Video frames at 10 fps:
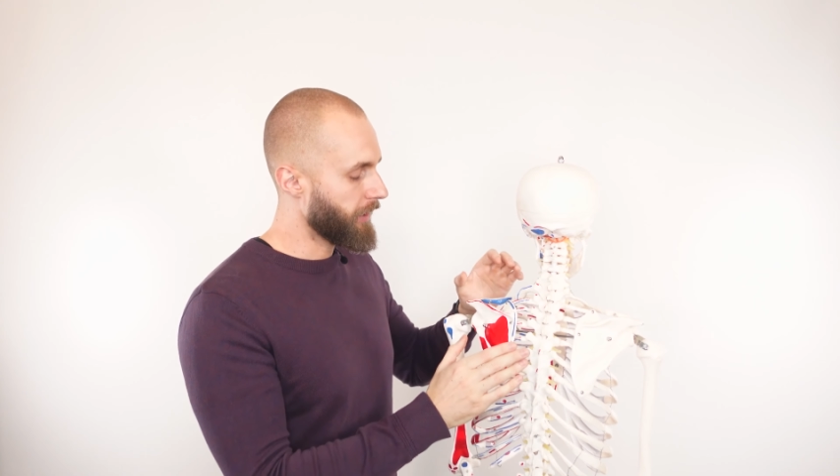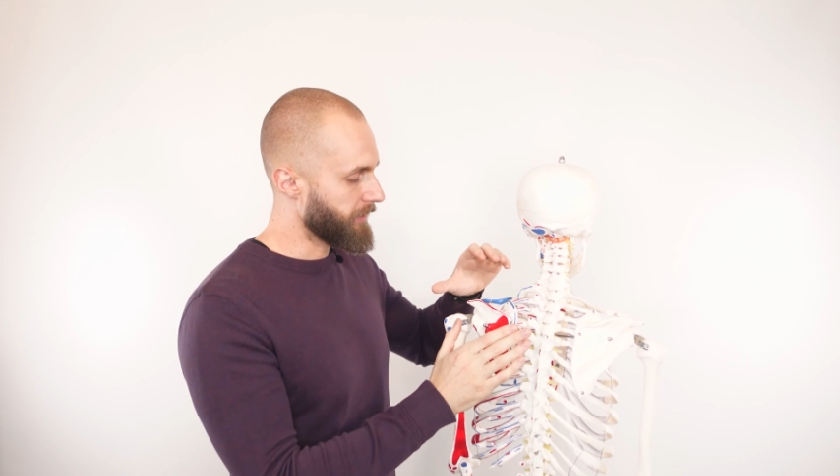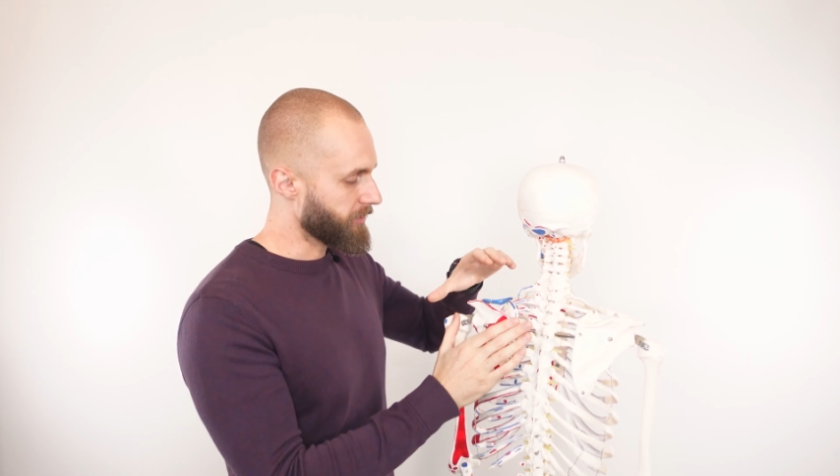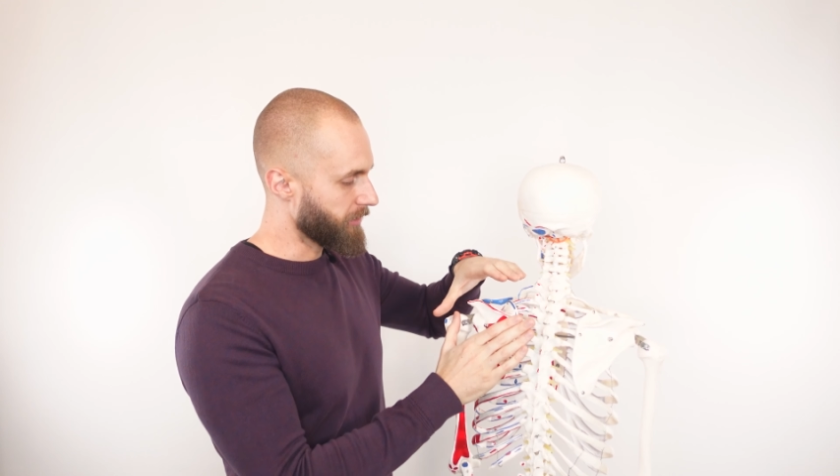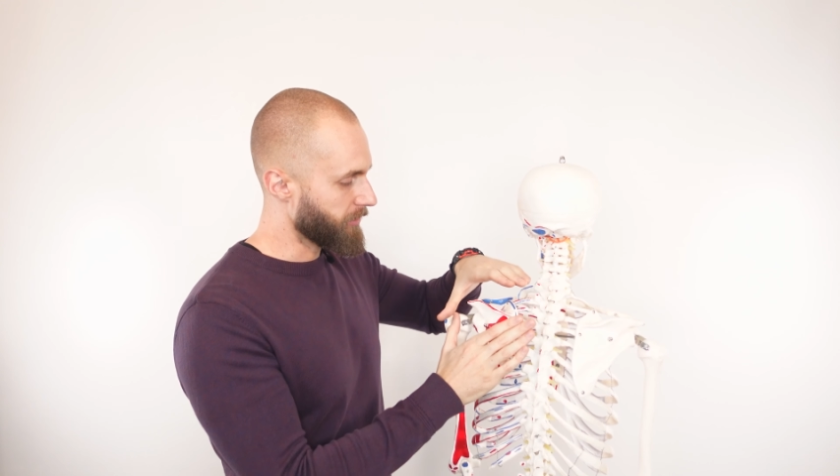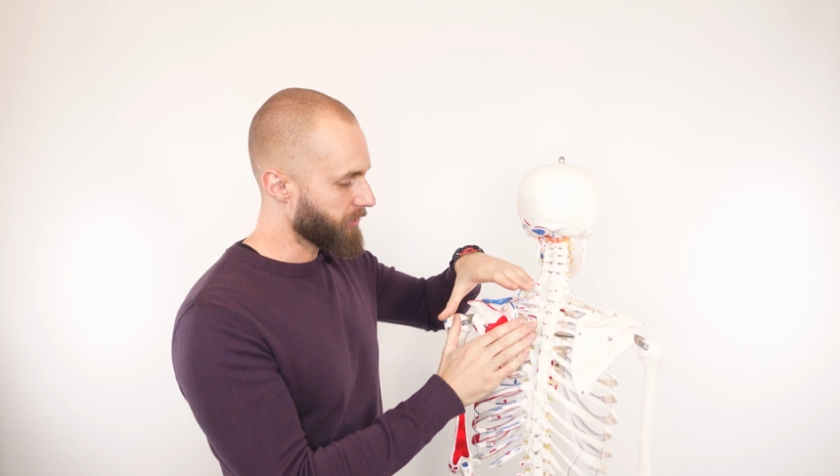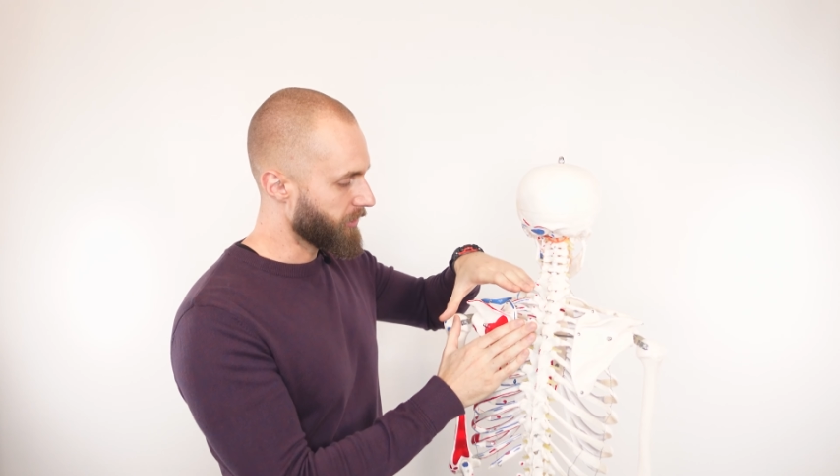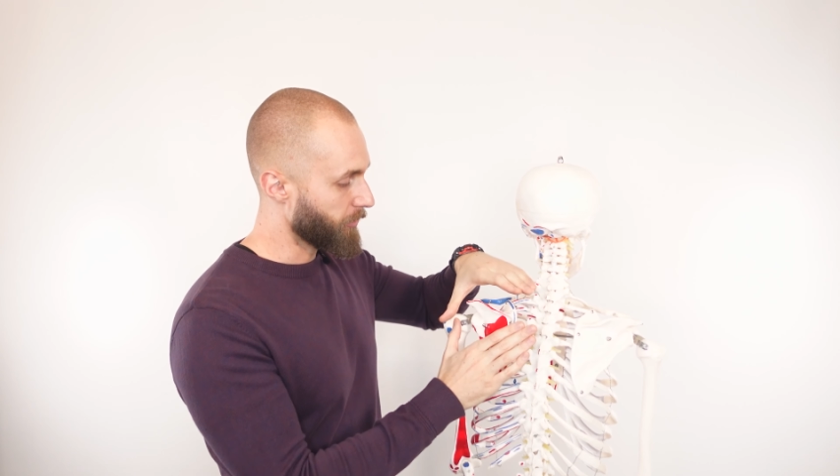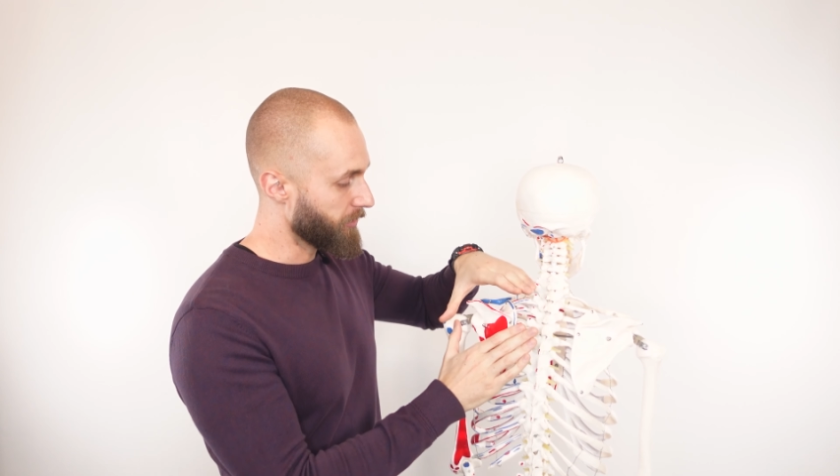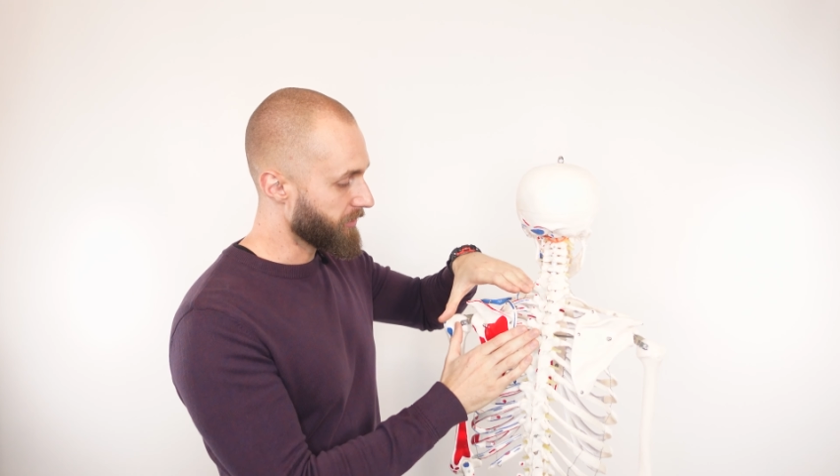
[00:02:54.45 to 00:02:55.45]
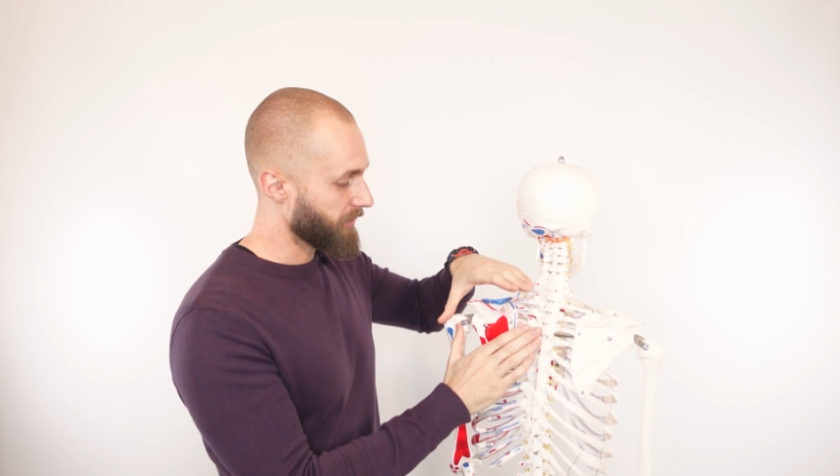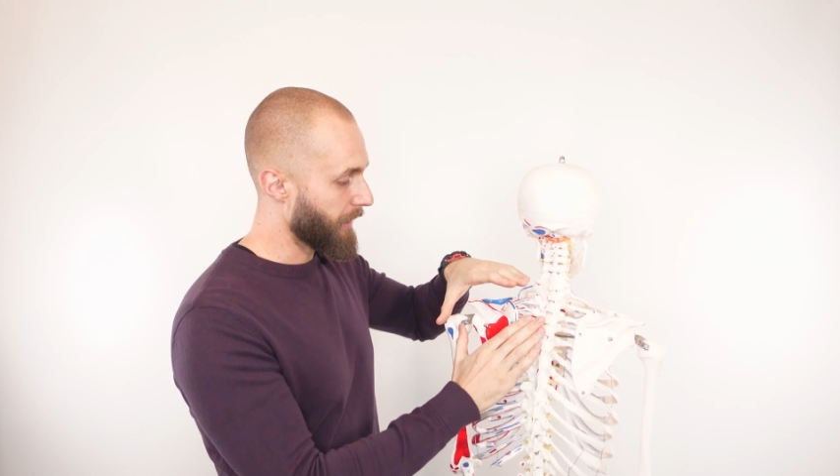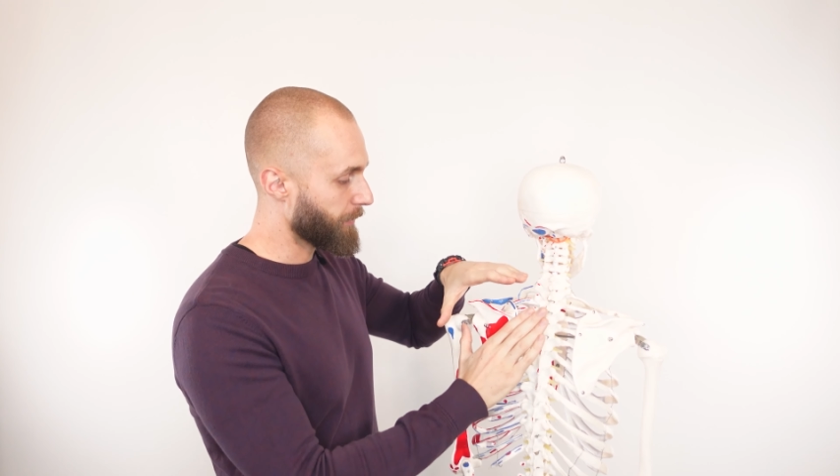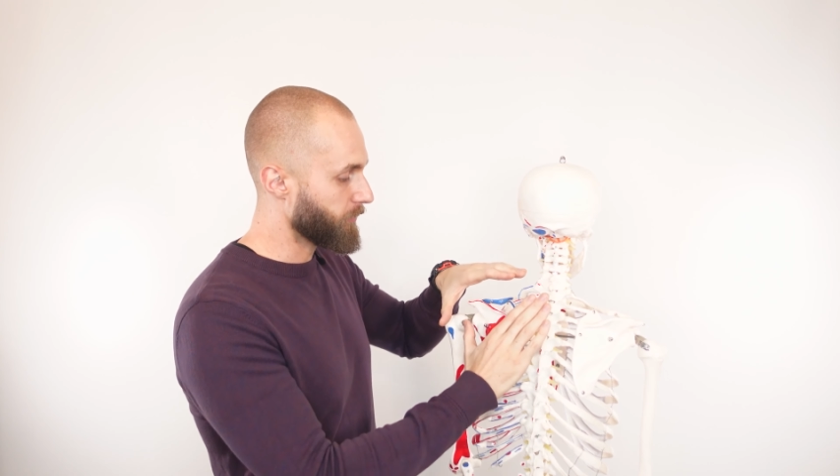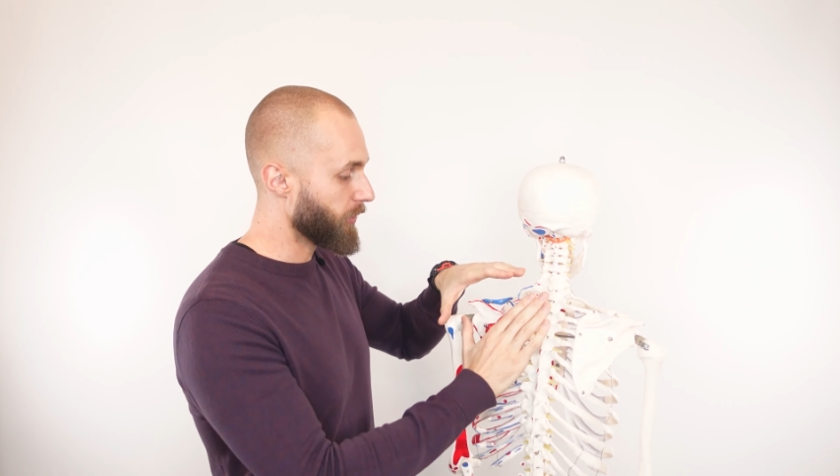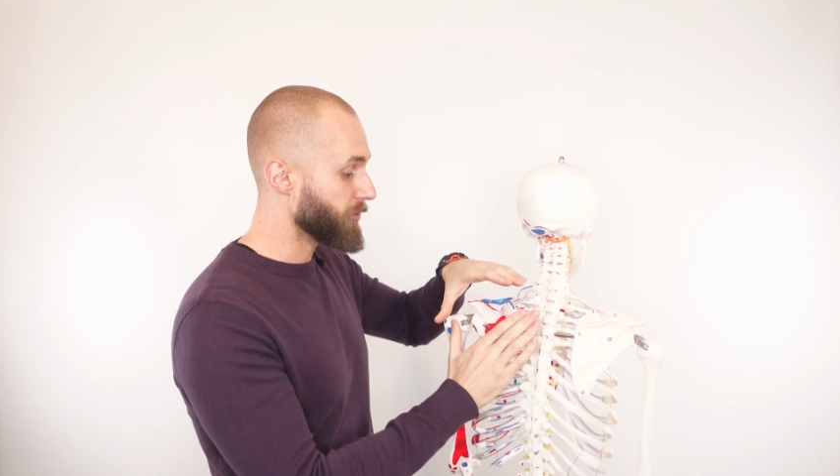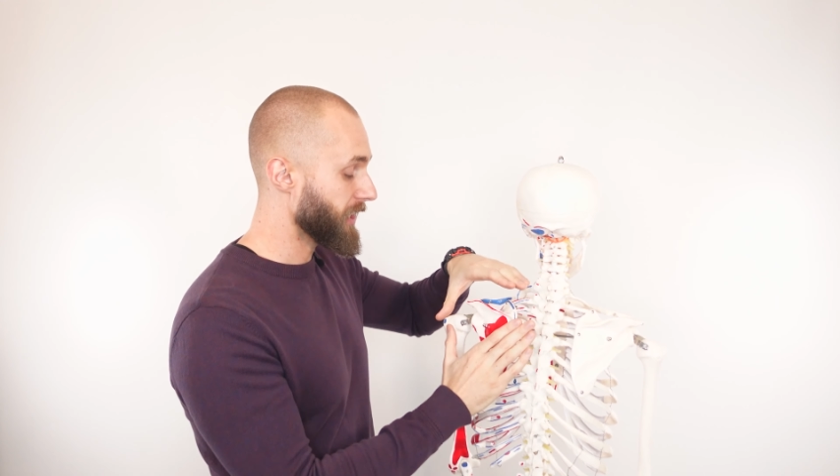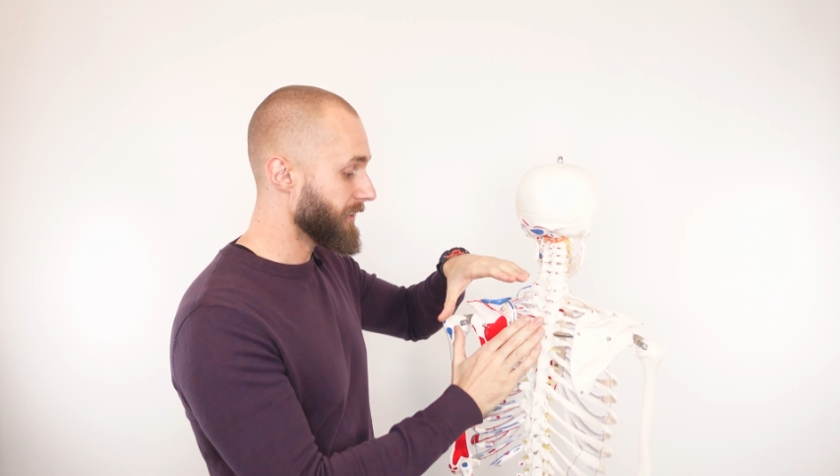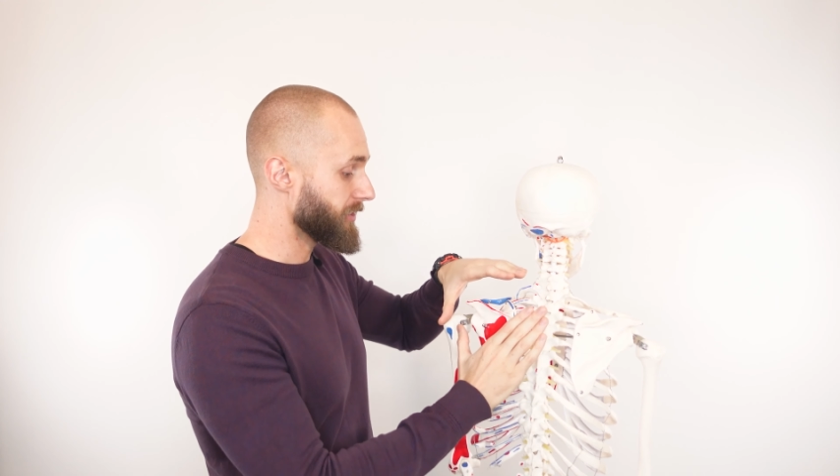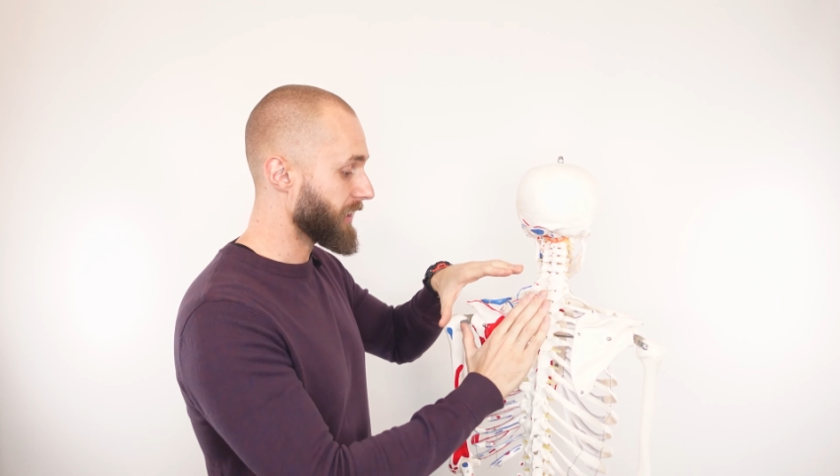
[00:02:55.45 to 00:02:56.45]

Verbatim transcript: it's going to tilt this rotate the